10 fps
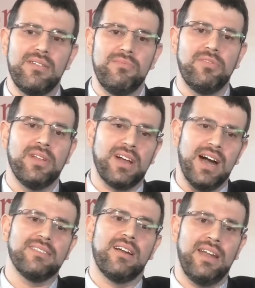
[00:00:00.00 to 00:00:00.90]
between
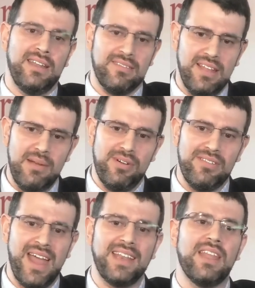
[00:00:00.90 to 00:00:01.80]
Qatar and its neighbors
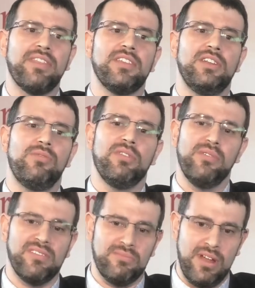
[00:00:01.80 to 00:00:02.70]
had nothing to do with the
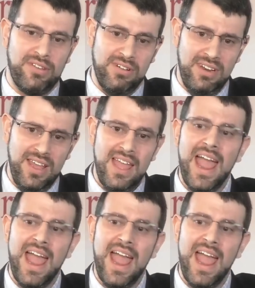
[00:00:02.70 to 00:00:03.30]
Muslim Brotherhood,